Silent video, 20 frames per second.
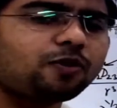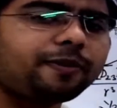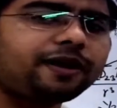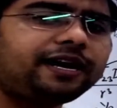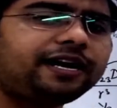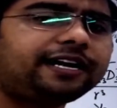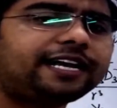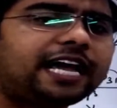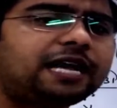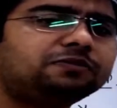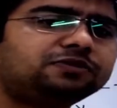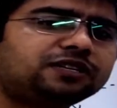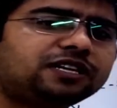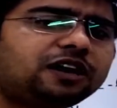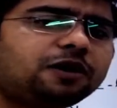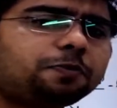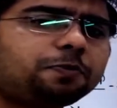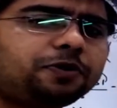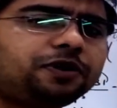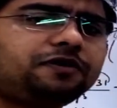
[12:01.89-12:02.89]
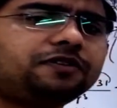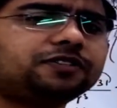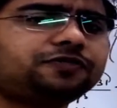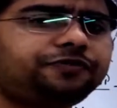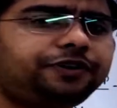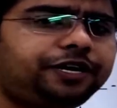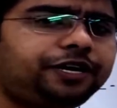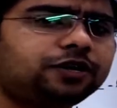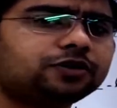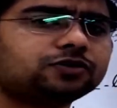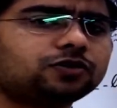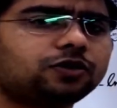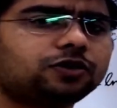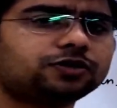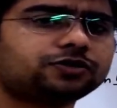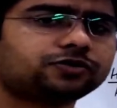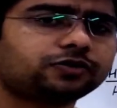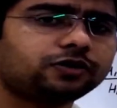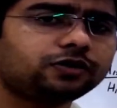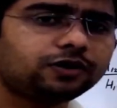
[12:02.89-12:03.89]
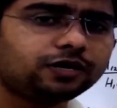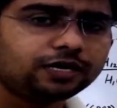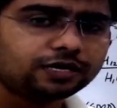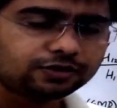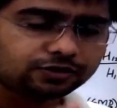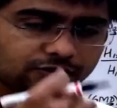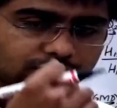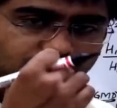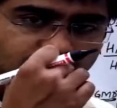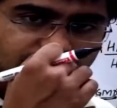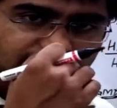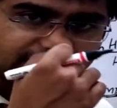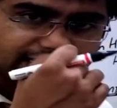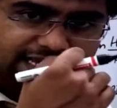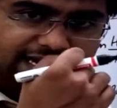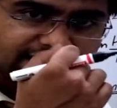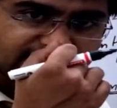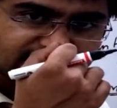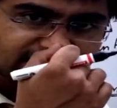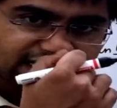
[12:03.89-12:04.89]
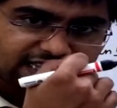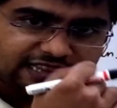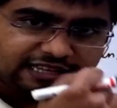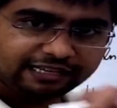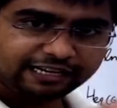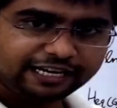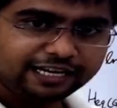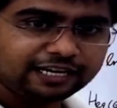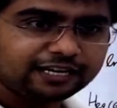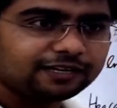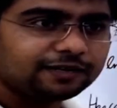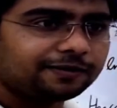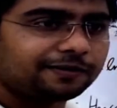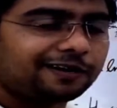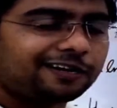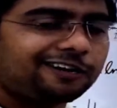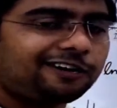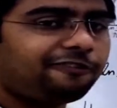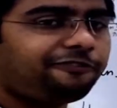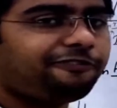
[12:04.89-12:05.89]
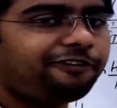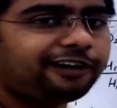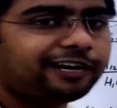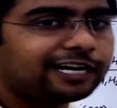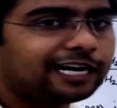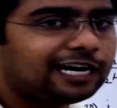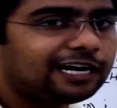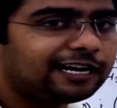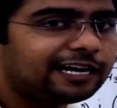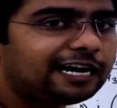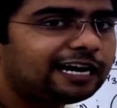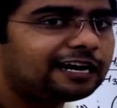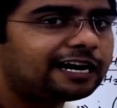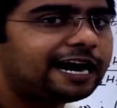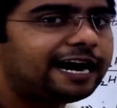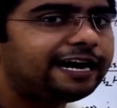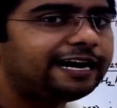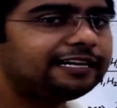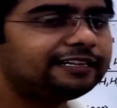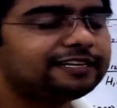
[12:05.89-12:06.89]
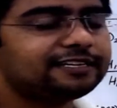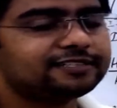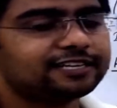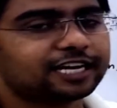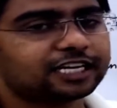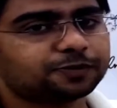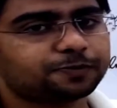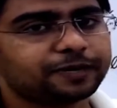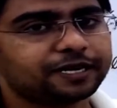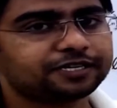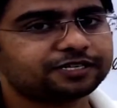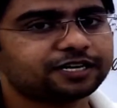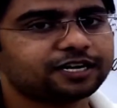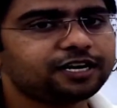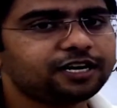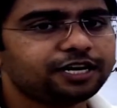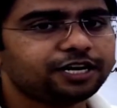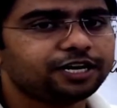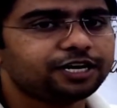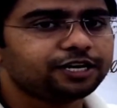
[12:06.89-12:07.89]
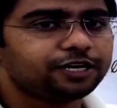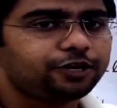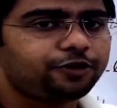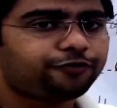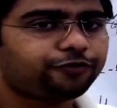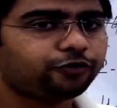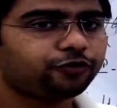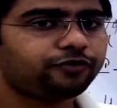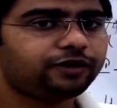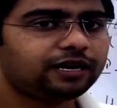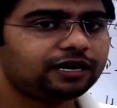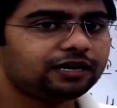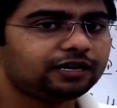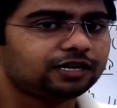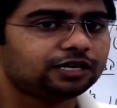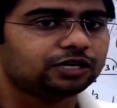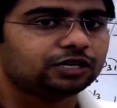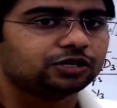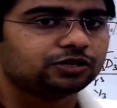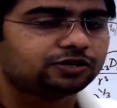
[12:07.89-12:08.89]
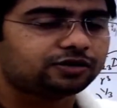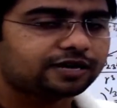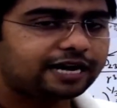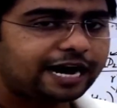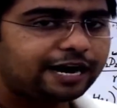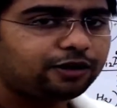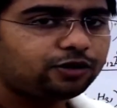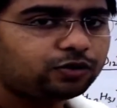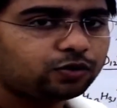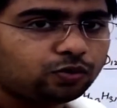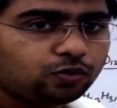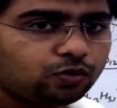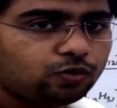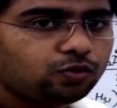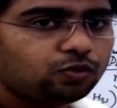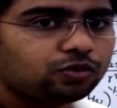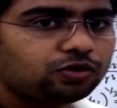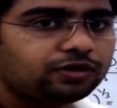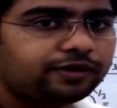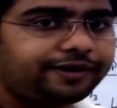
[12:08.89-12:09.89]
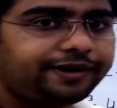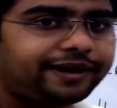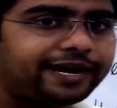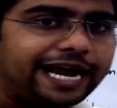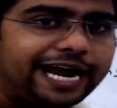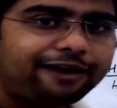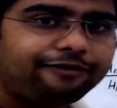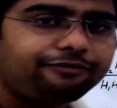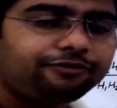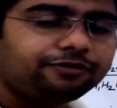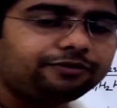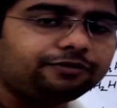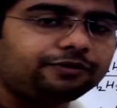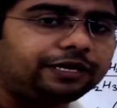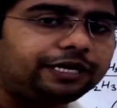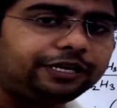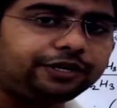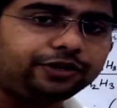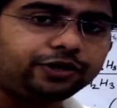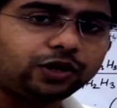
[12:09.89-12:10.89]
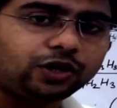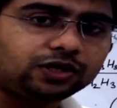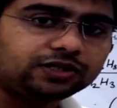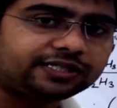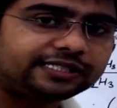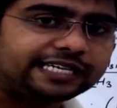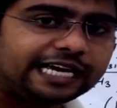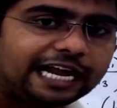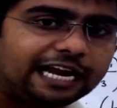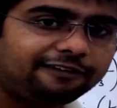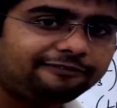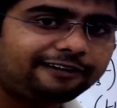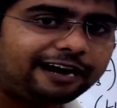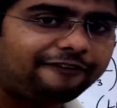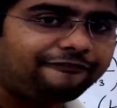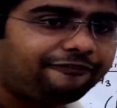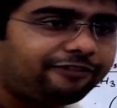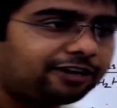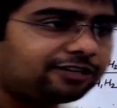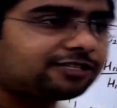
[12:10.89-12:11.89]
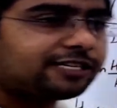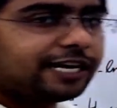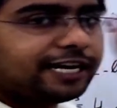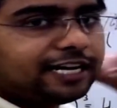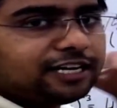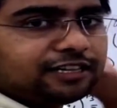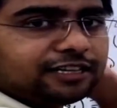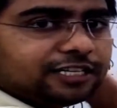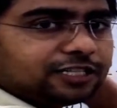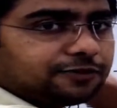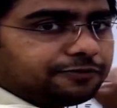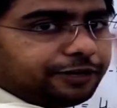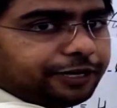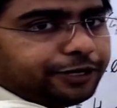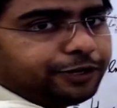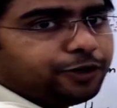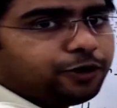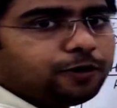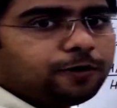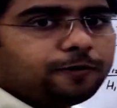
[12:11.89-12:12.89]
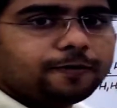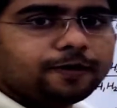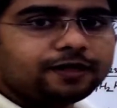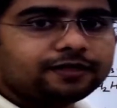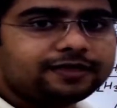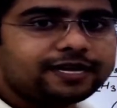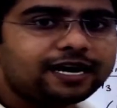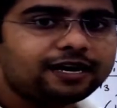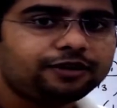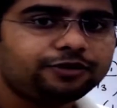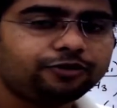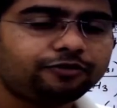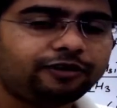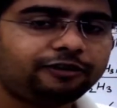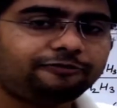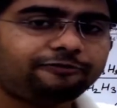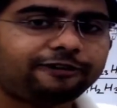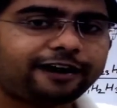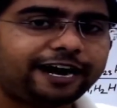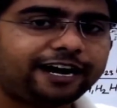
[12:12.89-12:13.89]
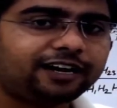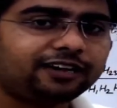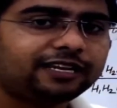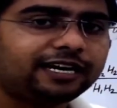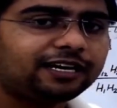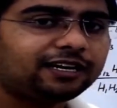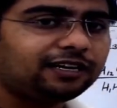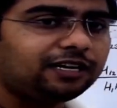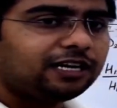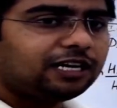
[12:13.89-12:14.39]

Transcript: many times in our previous videos also, so there is nothing difficult in writing this expression. If you will try to derive it yourself after studying this video, then you will find that